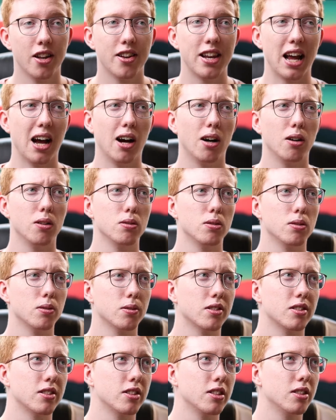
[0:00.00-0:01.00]
Now,
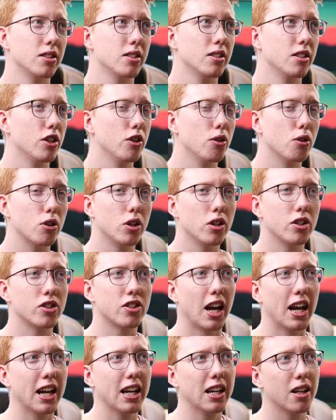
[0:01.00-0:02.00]
you could
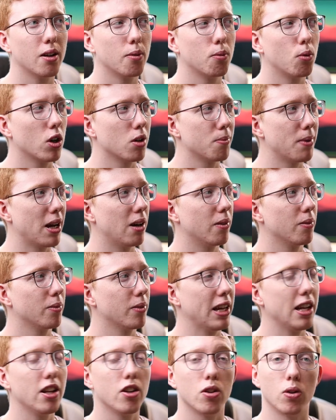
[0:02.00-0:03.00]
say, what about
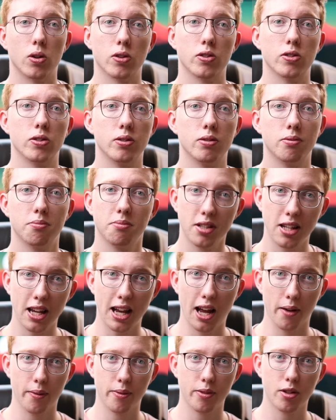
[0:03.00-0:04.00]
indoors?
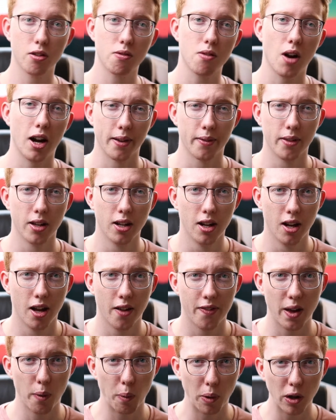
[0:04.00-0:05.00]
Yeah, you're right.
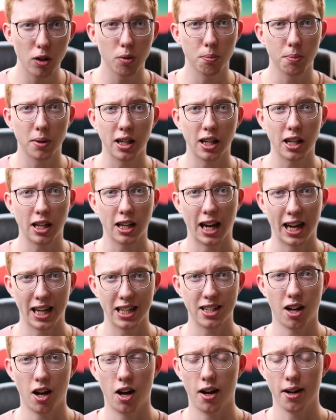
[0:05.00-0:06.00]
There will be a
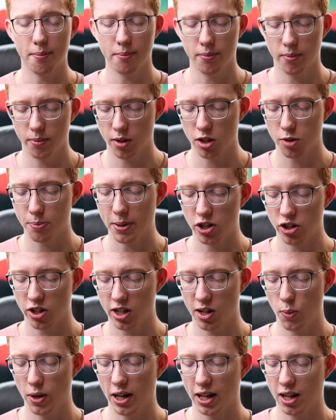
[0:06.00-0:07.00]
time,
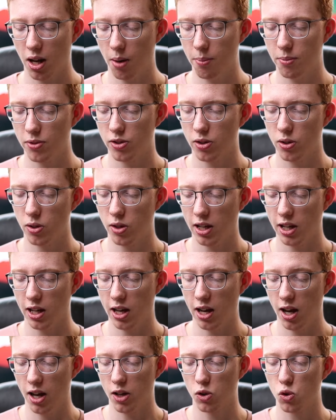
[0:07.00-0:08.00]
especially when it comes to
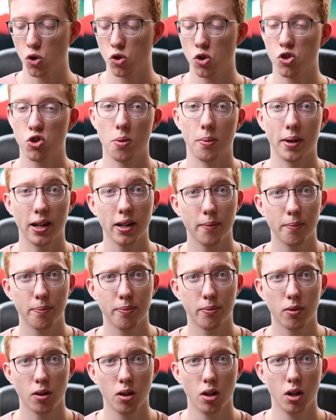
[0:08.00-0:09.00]
the swimming,
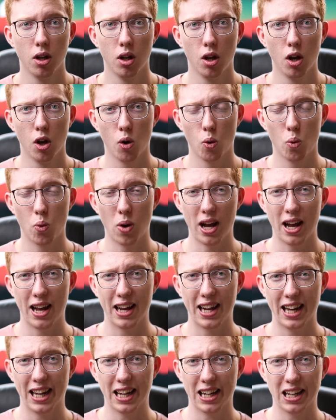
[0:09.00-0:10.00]

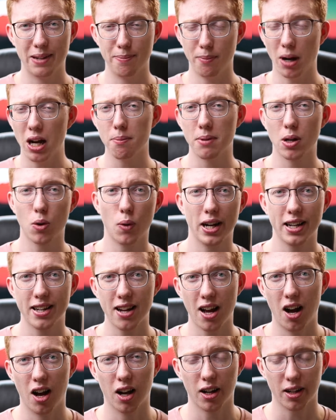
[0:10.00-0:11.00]
where it might be quite
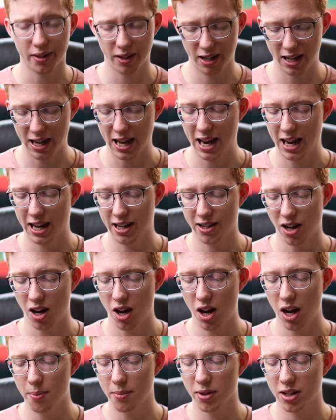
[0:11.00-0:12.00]
dark, and
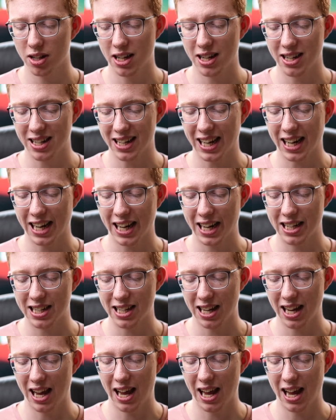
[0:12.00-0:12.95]
I'm going to need